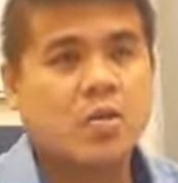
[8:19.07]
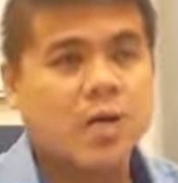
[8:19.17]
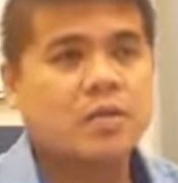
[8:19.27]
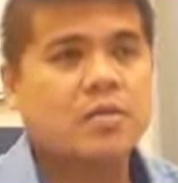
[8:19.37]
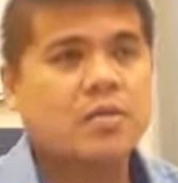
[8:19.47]

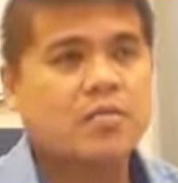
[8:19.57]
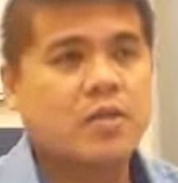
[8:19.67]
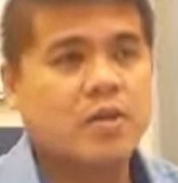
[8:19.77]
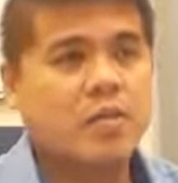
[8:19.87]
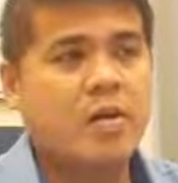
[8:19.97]
Once the
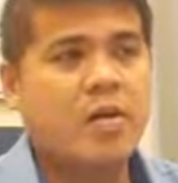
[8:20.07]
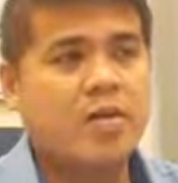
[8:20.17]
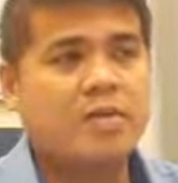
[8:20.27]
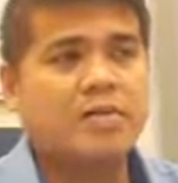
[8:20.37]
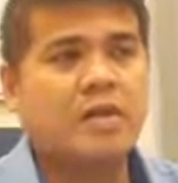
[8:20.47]

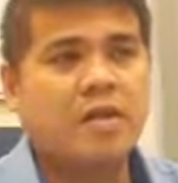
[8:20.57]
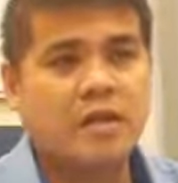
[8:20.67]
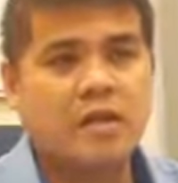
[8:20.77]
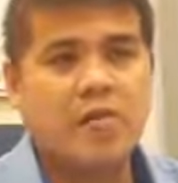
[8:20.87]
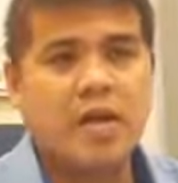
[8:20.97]
phenomenon is
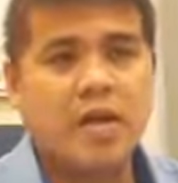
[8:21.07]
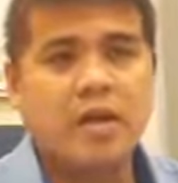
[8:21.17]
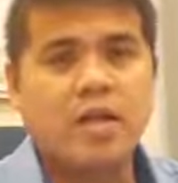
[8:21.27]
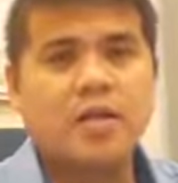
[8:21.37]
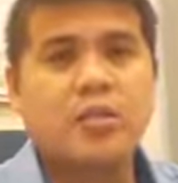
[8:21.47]
identified,
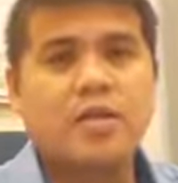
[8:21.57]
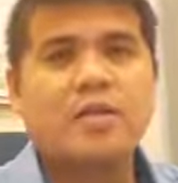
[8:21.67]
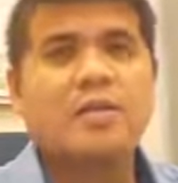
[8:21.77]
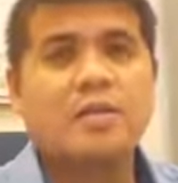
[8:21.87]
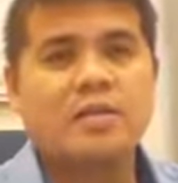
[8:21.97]
it
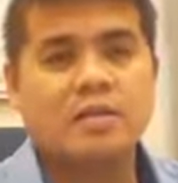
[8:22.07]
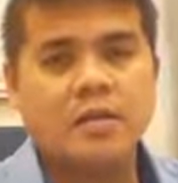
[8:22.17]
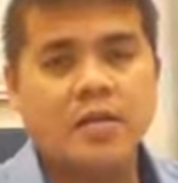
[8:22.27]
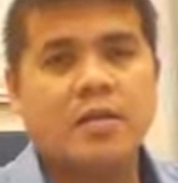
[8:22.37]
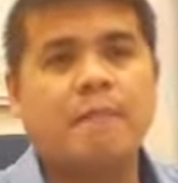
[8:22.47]
will
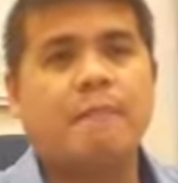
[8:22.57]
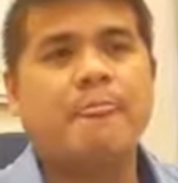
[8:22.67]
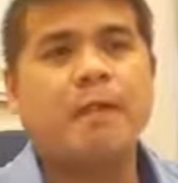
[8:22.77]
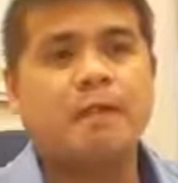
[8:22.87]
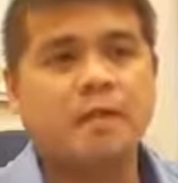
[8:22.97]
dictate
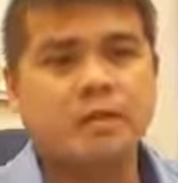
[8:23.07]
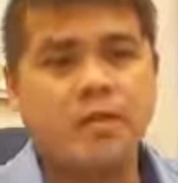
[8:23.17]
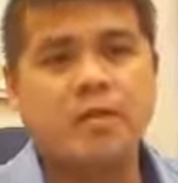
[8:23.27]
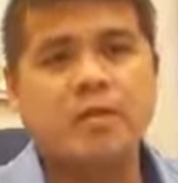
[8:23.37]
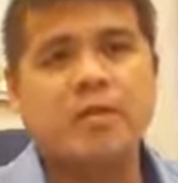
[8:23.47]
the
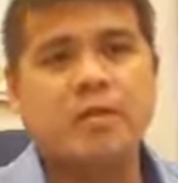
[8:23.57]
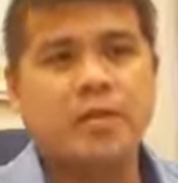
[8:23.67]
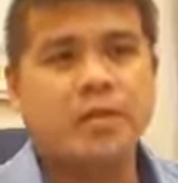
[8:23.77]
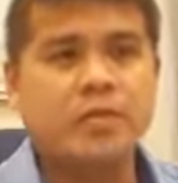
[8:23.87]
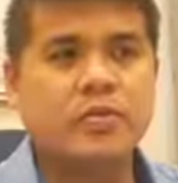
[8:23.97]
method to
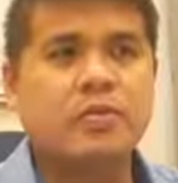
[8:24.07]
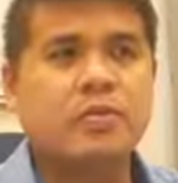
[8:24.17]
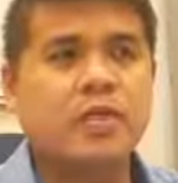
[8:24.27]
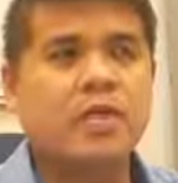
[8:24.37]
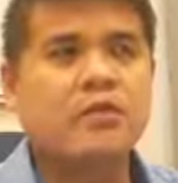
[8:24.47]
be
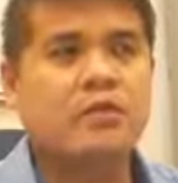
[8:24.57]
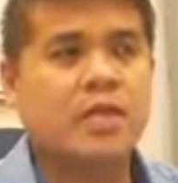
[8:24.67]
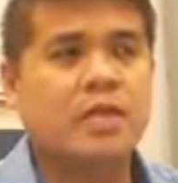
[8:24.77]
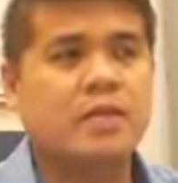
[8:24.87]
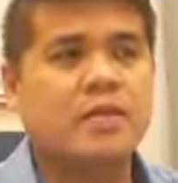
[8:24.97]
used in
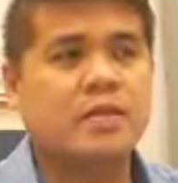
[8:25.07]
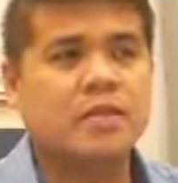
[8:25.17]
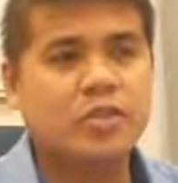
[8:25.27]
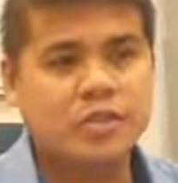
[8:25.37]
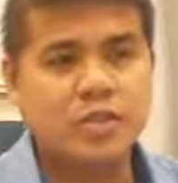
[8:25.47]
conducting the
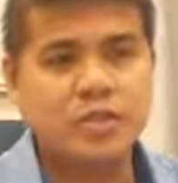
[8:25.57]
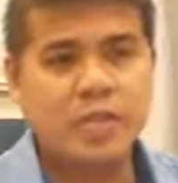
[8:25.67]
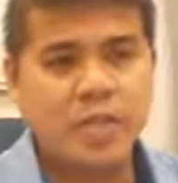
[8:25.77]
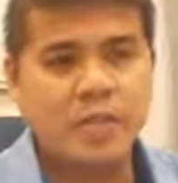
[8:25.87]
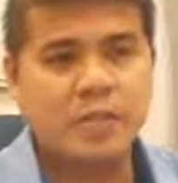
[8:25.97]

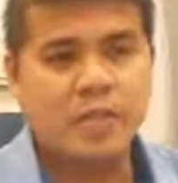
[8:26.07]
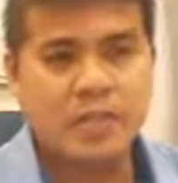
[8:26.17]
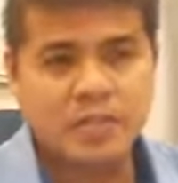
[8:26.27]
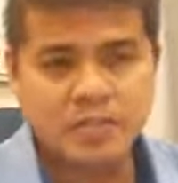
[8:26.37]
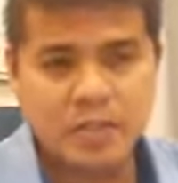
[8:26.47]
research, and the
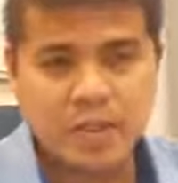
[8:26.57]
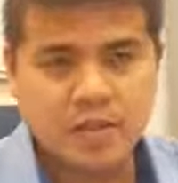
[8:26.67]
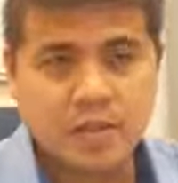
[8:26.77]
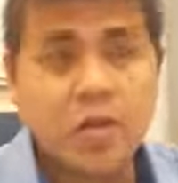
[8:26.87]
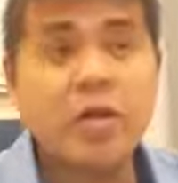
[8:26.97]

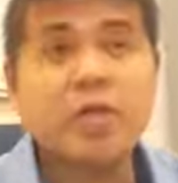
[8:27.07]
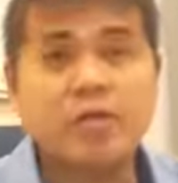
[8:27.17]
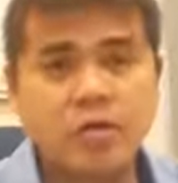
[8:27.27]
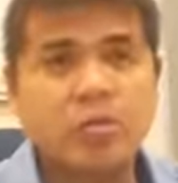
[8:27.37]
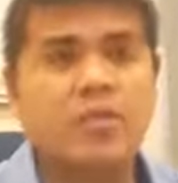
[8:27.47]
participants or
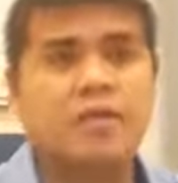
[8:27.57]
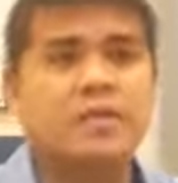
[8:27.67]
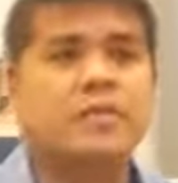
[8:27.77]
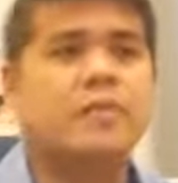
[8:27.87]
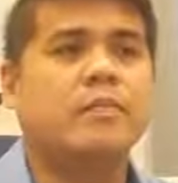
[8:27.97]

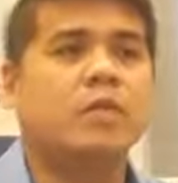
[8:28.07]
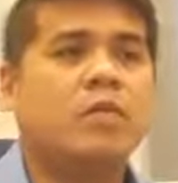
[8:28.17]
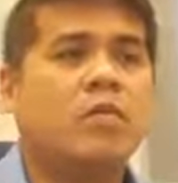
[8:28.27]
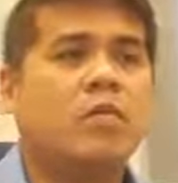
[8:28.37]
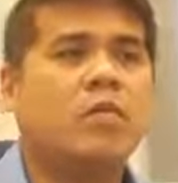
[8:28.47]
informants
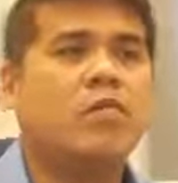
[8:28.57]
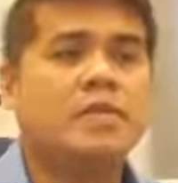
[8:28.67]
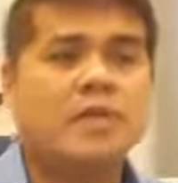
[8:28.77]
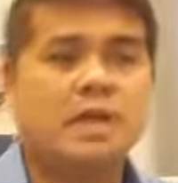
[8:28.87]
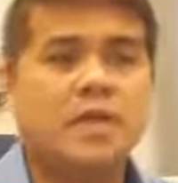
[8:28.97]
will be
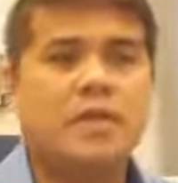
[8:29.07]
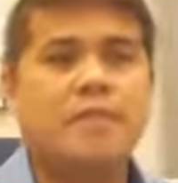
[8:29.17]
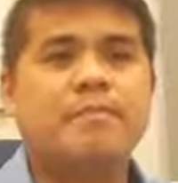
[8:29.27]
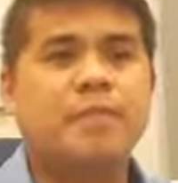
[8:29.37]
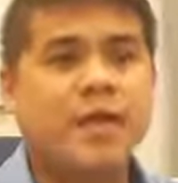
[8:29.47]

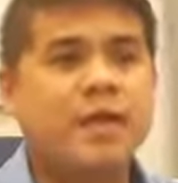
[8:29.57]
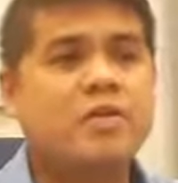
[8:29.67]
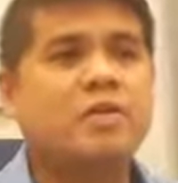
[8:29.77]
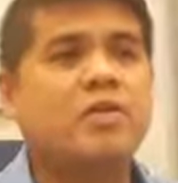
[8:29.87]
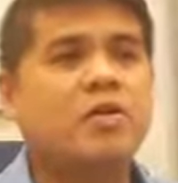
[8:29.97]
selected
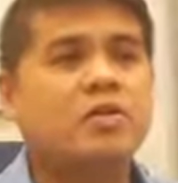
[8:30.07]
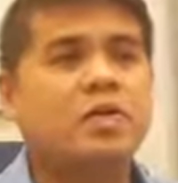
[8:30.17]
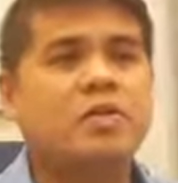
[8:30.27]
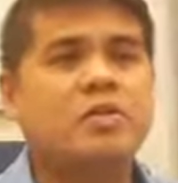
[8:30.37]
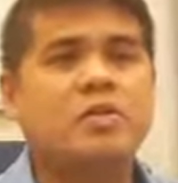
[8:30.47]
based on
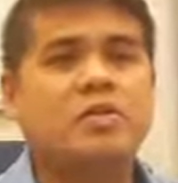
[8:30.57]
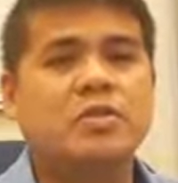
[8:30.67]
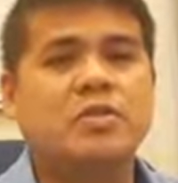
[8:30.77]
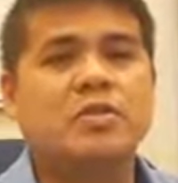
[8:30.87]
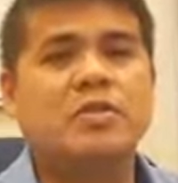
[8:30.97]
the
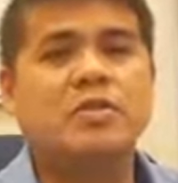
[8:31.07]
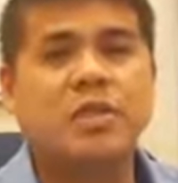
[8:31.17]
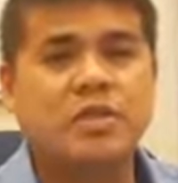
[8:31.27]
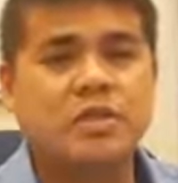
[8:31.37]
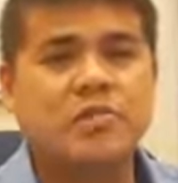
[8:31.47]
researcher's
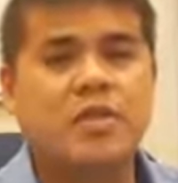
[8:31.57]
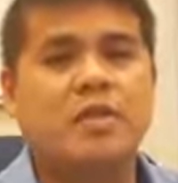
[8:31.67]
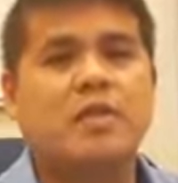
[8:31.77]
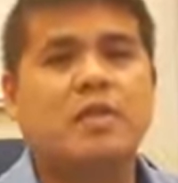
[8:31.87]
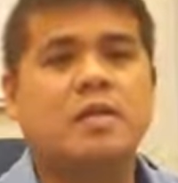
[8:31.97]

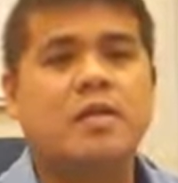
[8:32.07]
judgment